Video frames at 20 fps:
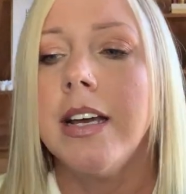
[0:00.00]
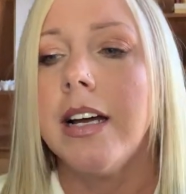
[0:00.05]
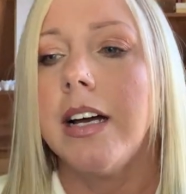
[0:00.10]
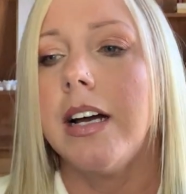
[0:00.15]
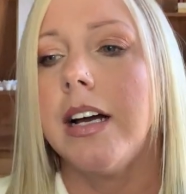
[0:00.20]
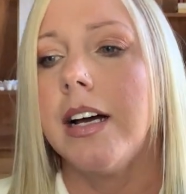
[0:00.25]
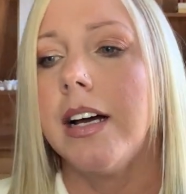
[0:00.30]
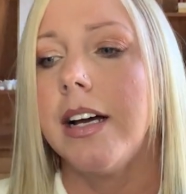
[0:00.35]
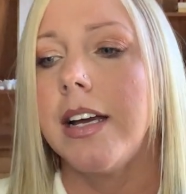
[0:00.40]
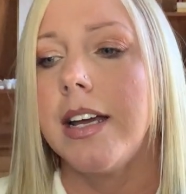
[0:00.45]

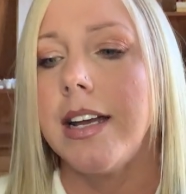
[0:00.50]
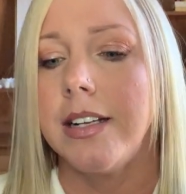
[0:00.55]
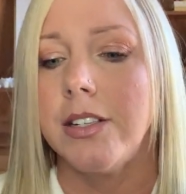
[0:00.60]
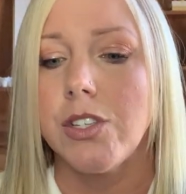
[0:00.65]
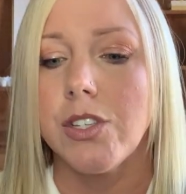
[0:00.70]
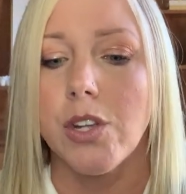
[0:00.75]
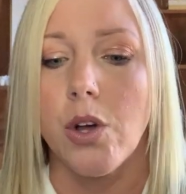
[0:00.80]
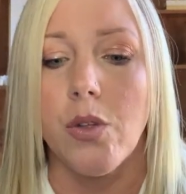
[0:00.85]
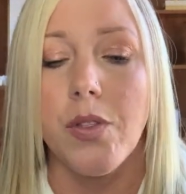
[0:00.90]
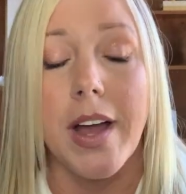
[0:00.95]
And
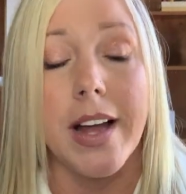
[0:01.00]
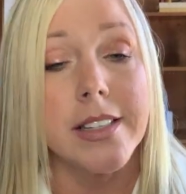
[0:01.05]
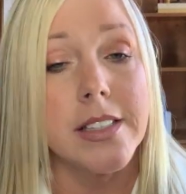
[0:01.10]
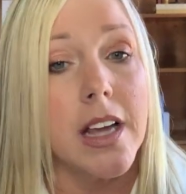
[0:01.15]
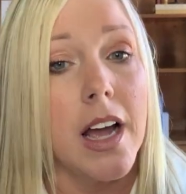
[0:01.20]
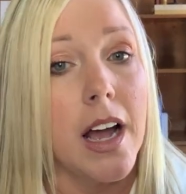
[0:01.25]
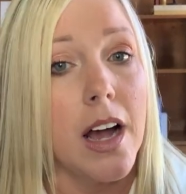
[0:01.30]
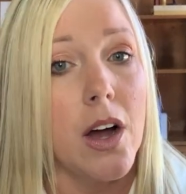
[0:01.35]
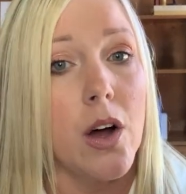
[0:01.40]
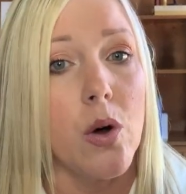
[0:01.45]
so that's
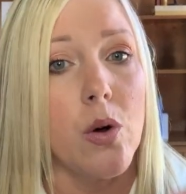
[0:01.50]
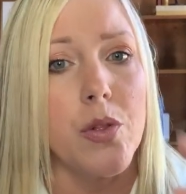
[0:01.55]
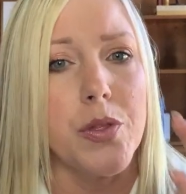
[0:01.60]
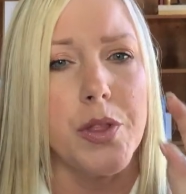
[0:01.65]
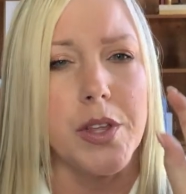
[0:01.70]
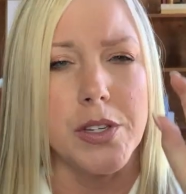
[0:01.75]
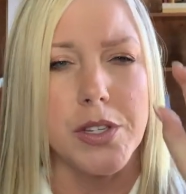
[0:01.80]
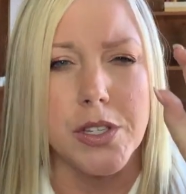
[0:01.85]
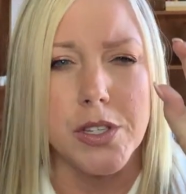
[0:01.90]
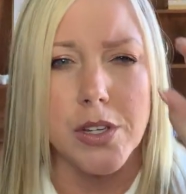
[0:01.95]
how
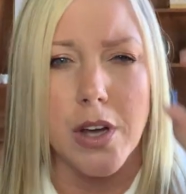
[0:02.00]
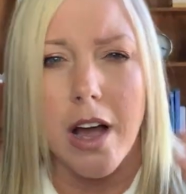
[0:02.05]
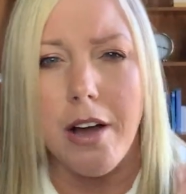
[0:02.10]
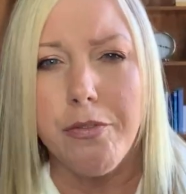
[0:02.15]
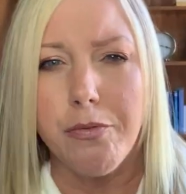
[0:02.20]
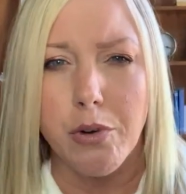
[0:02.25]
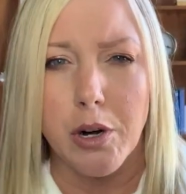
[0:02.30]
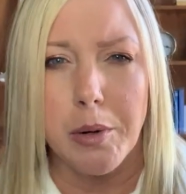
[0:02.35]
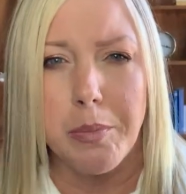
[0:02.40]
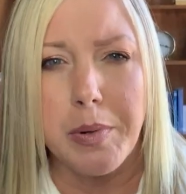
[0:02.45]
the
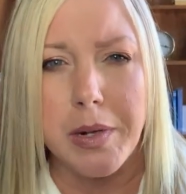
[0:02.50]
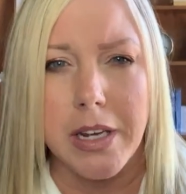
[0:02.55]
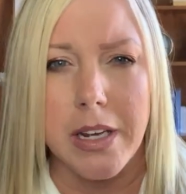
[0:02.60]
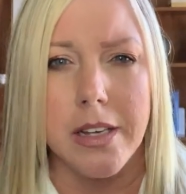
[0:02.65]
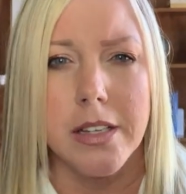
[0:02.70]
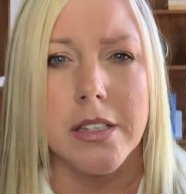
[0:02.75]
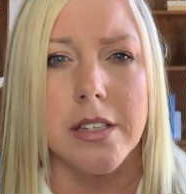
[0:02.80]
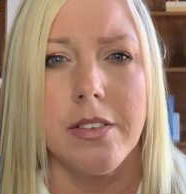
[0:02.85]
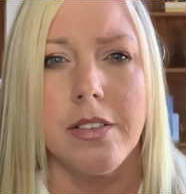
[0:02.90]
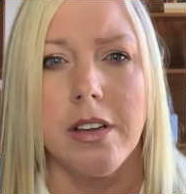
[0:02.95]
software
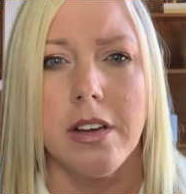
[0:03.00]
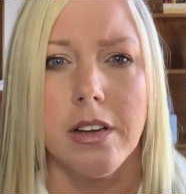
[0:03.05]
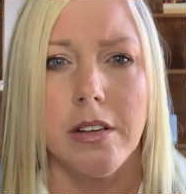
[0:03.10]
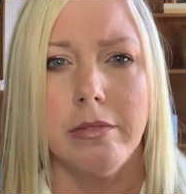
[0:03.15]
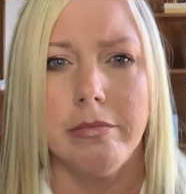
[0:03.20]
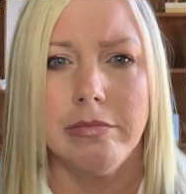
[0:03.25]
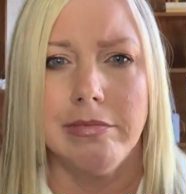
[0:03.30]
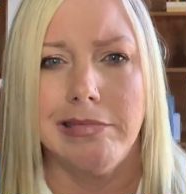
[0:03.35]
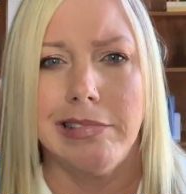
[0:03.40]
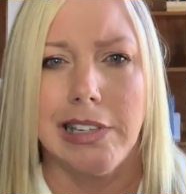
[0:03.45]
piece of
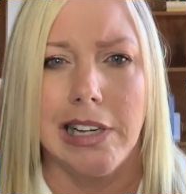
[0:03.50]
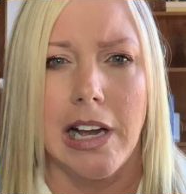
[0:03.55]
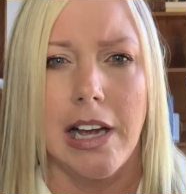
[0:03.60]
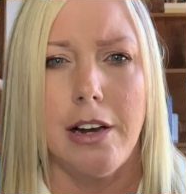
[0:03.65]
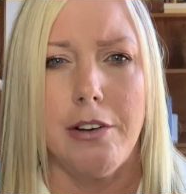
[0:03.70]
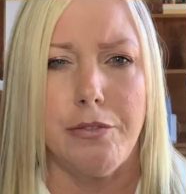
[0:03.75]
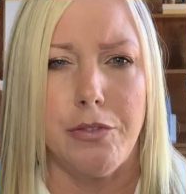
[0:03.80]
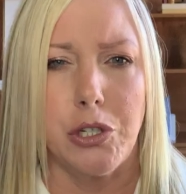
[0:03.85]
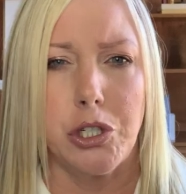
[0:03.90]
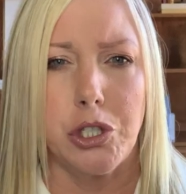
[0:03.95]
the kind
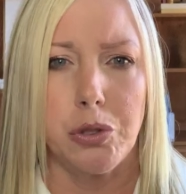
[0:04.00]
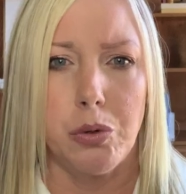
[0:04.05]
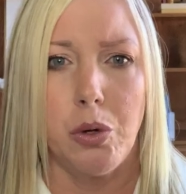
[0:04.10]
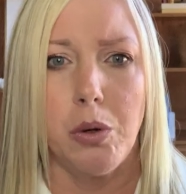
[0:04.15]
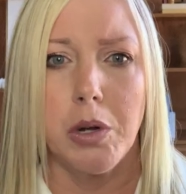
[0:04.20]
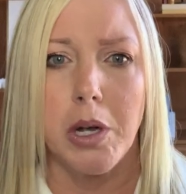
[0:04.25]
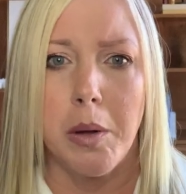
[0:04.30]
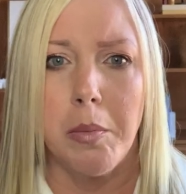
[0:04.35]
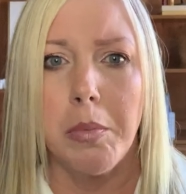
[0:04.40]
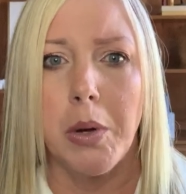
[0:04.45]
of
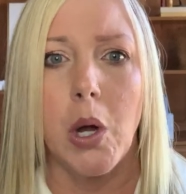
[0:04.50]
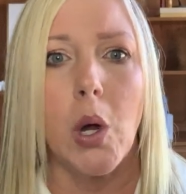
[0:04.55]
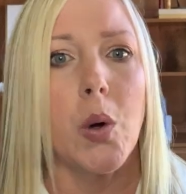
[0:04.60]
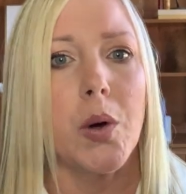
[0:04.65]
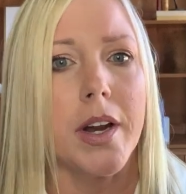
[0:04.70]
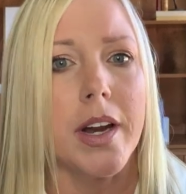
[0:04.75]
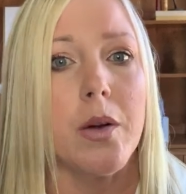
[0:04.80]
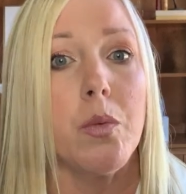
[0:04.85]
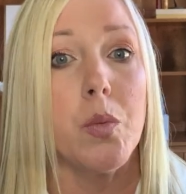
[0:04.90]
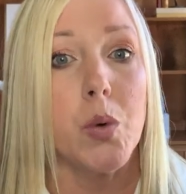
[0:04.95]
virtual
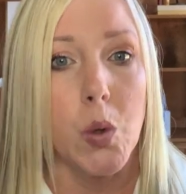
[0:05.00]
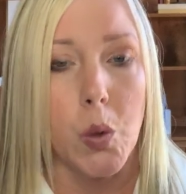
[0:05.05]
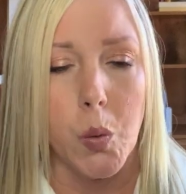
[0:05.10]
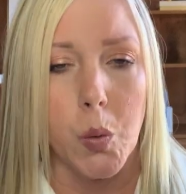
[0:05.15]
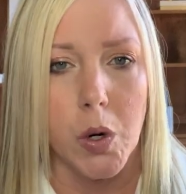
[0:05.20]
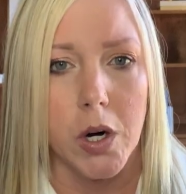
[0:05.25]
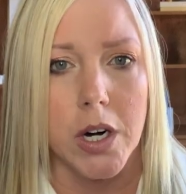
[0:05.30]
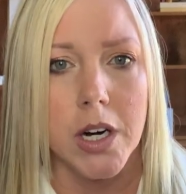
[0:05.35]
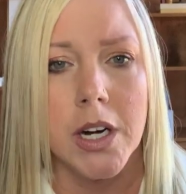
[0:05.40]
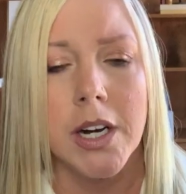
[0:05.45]
component will
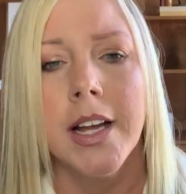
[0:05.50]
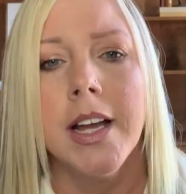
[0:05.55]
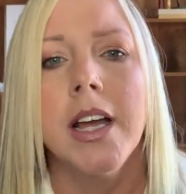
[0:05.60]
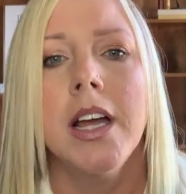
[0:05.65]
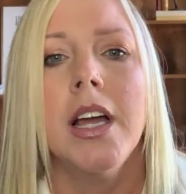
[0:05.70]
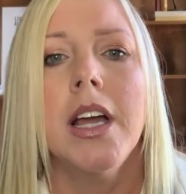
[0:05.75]
work.